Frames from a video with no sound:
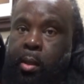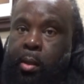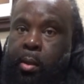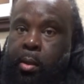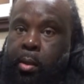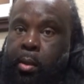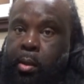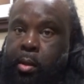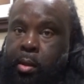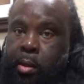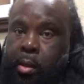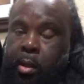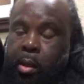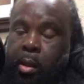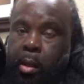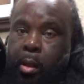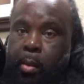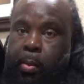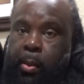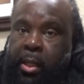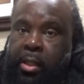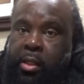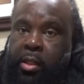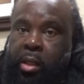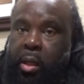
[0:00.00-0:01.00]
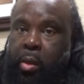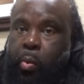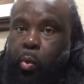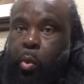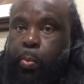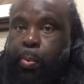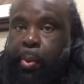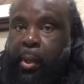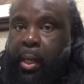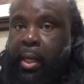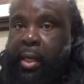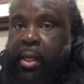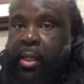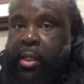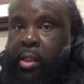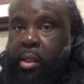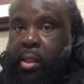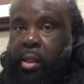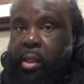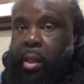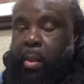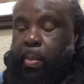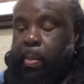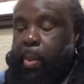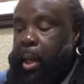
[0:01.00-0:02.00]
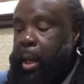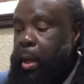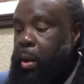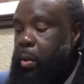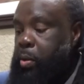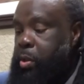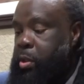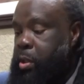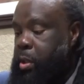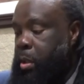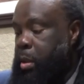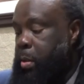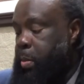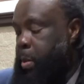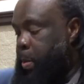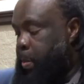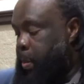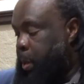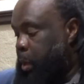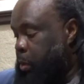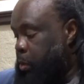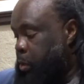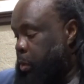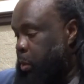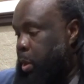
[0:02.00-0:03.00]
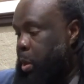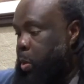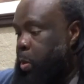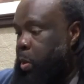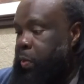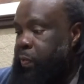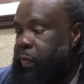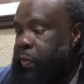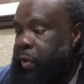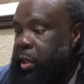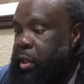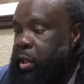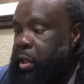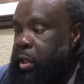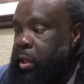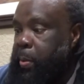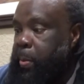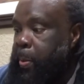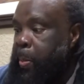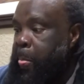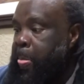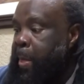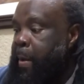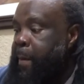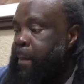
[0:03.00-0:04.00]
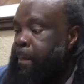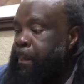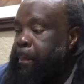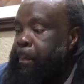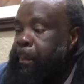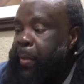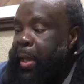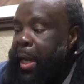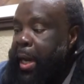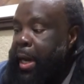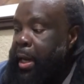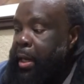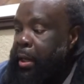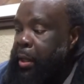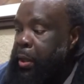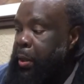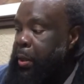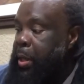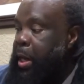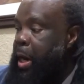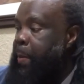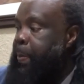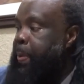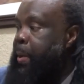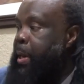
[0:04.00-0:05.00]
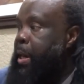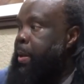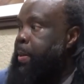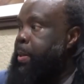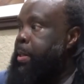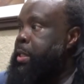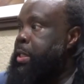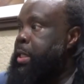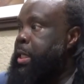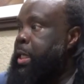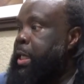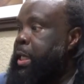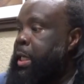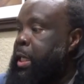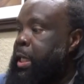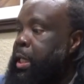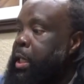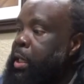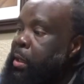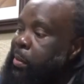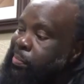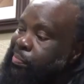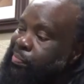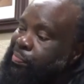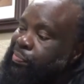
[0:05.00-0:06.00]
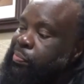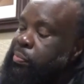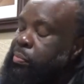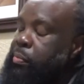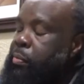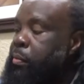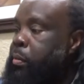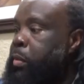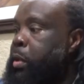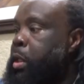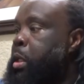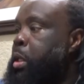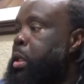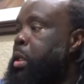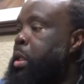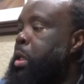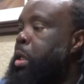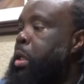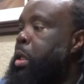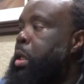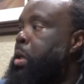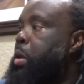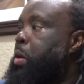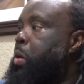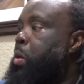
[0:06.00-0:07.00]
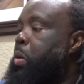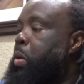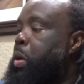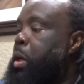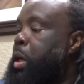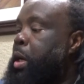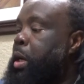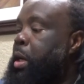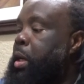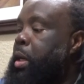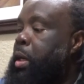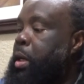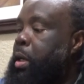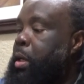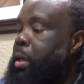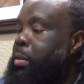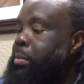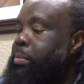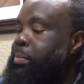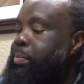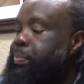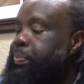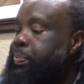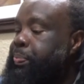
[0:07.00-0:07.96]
sub that's gonna replace the blown sub and Blow Through at one fifty. Now I know y'all probably saying uh,